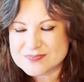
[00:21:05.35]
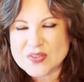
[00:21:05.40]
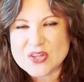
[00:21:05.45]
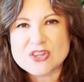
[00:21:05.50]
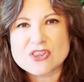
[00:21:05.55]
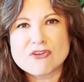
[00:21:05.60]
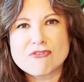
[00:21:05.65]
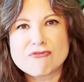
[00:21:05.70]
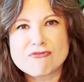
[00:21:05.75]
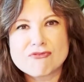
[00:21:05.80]

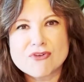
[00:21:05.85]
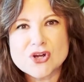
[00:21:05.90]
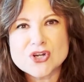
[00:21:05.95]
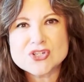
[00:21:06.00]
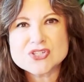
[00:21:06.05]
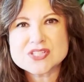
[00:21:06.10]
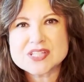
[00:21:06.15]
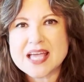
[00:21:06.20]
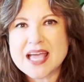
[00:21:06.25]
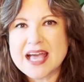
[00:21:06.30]
The
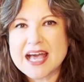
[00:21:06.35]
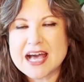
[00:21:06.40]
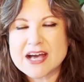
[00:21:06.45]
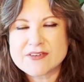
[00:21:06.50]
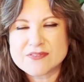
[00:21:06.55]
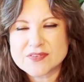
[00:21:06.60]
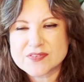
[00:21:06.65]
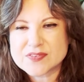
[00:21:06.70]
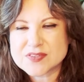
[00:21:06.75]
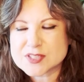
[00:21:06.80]
first
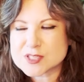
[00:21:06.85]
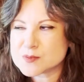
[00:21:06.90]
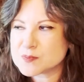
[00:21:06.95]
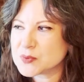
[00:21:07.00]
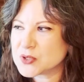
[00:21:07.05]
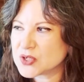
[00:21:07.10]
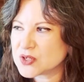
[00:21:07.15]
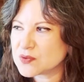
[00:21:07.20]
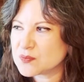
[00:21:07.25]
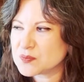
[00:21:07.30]
half of this
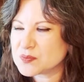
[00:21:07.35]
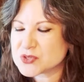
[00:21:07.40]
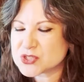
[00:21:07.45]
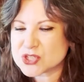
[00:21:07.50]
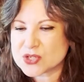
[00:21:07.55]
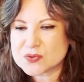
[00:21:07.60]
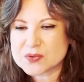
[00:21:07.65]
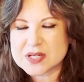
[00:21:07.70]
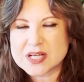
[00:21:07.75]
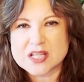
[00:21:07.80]
book
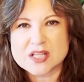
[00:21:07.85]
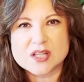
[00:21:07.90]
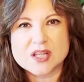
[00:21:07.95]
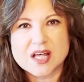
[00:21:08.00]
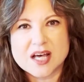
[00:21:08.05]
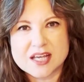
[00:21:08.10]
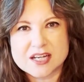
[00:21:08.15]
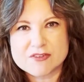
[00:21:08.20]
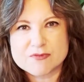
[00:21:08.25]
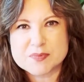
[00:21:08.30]
showed a
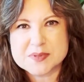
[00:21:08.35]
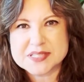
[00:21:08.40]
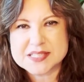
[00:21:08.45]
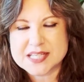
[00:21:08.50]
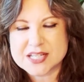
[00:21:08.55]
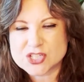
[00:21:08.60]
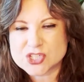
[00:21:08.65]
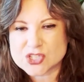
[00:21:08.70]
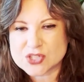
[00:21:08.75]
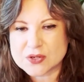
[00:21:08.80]
lot of
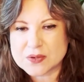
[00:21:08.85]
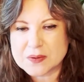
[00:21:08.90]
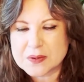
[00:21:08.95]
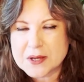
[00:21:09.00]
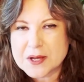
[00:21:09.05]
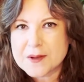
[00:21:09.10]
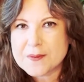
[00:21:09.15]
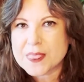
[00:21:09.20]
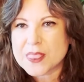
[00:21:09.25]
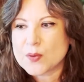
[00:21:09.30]
potential.
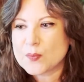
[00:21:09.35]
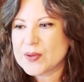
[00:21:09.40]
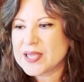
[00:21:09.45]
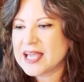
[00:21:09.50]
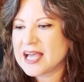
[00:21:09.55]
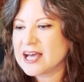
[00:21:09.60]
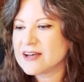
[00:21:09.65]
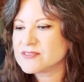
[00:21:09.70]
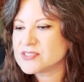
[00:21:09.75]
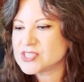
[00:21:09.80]
We
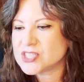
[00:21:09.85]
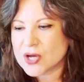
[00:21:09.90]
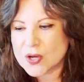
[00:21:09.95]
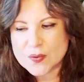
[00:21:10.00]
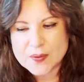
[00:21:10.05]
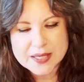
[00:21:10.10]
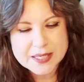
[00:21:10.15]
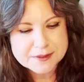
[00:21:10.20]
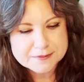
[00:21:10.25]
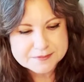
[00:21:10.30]
have
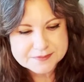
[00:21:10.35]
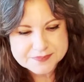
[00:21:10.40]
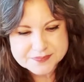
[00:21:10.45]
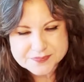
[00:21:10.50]
Zoe.